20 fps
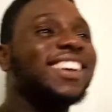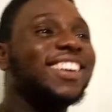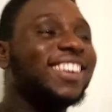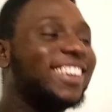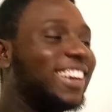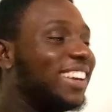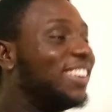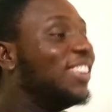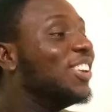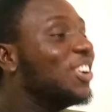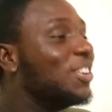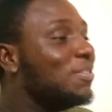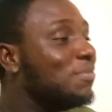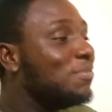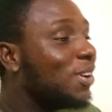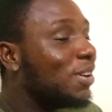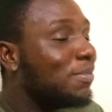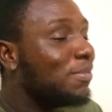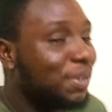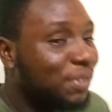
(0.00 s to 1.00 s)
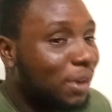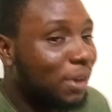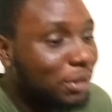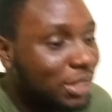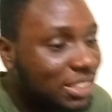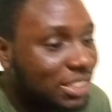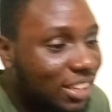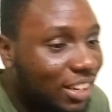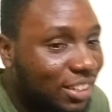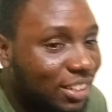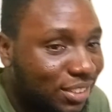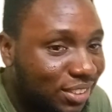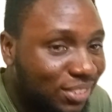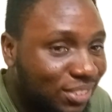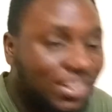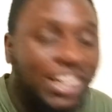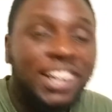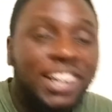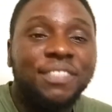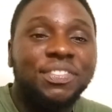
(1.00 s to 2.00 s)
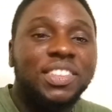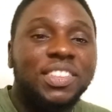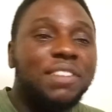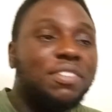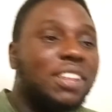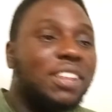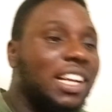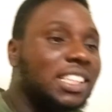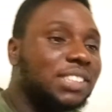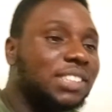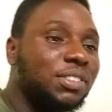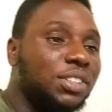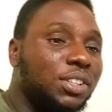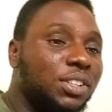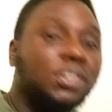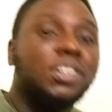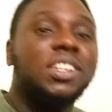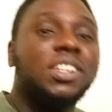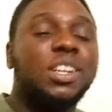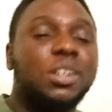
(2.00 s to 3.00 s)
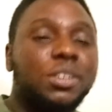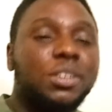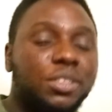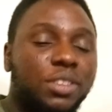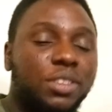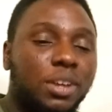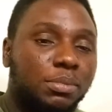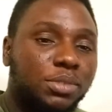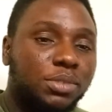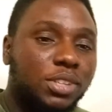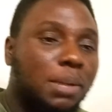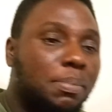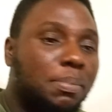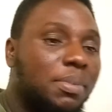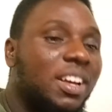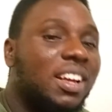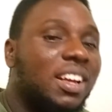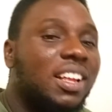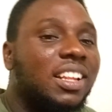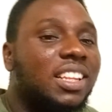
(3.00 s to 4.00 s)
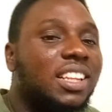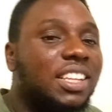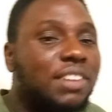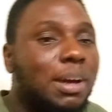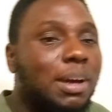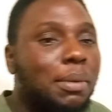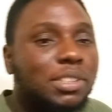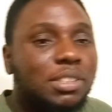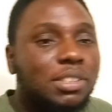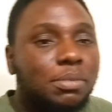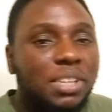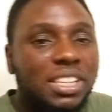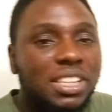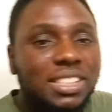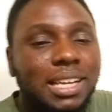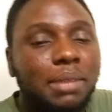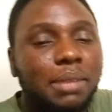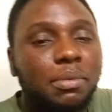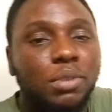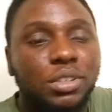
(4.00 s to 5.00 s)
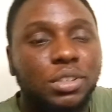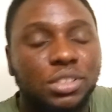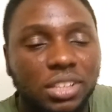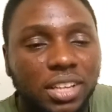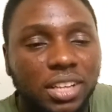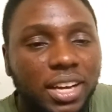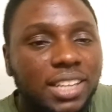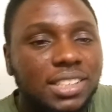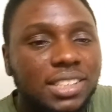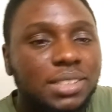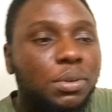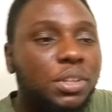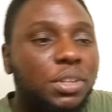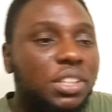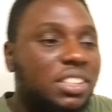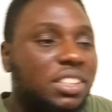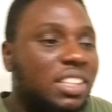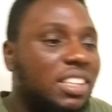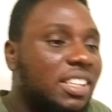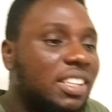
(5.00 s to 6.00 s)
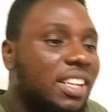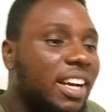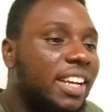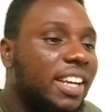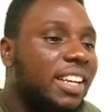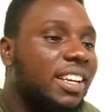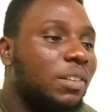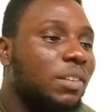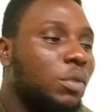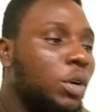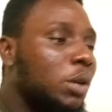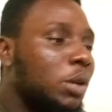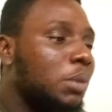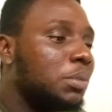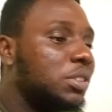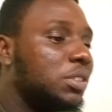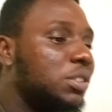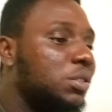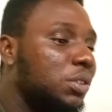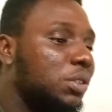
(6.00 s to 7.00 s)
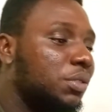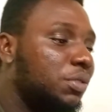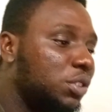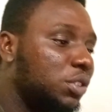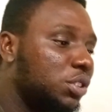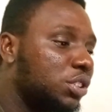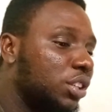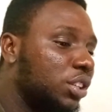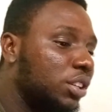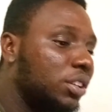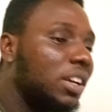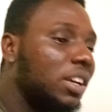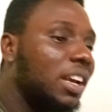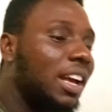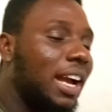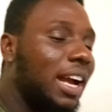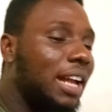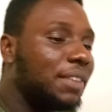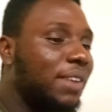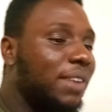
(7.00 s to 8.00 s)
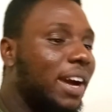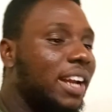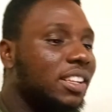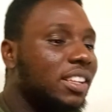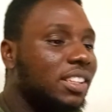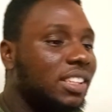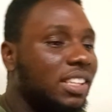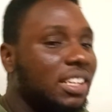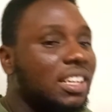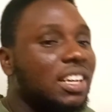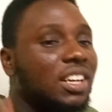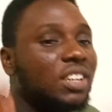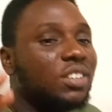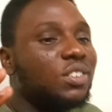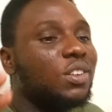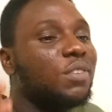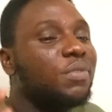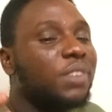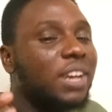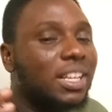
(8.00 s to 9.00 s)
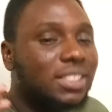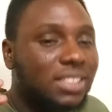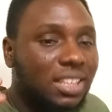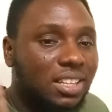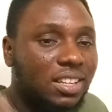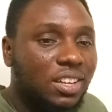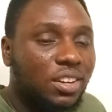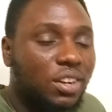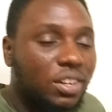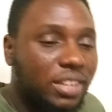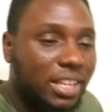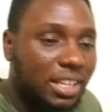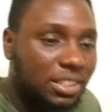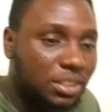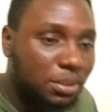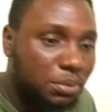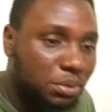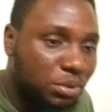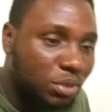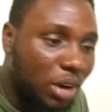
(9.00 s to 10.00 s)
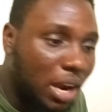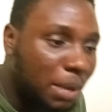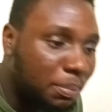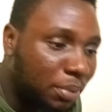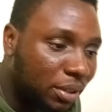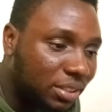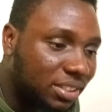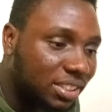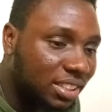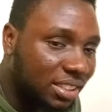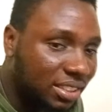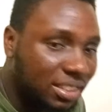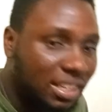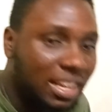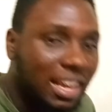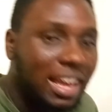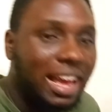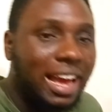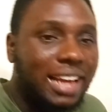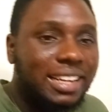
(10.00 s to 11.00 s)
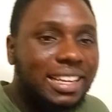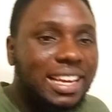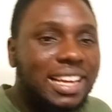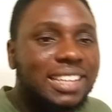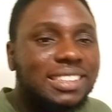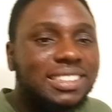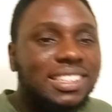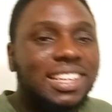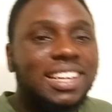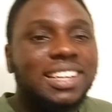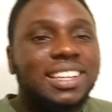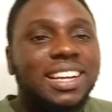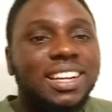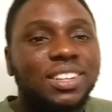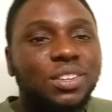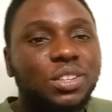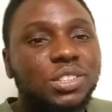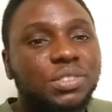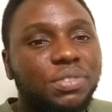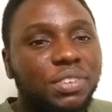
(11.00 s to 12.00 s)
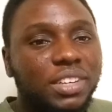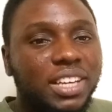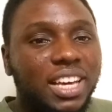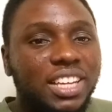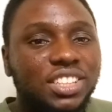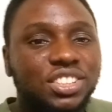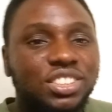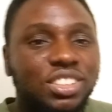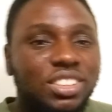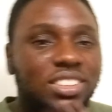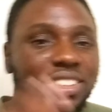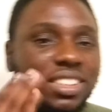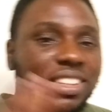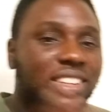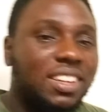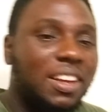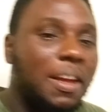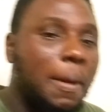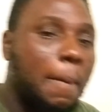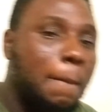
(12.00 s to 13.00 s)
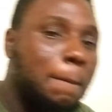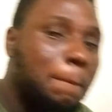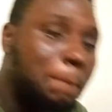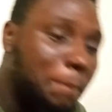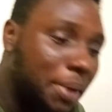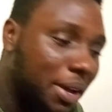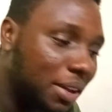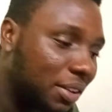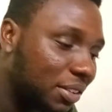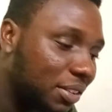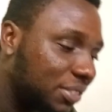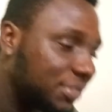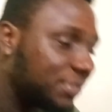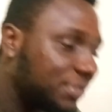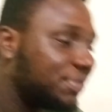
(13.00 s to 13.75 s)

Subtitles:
Okay, no, but before we start, though, if you like this video, click on the thumbs up. Leave comments to me, tell me what you liked, what you didn't like, and what you want me to do in the future. And finally, don't forget to click on that subscribe button and hit that notification bell.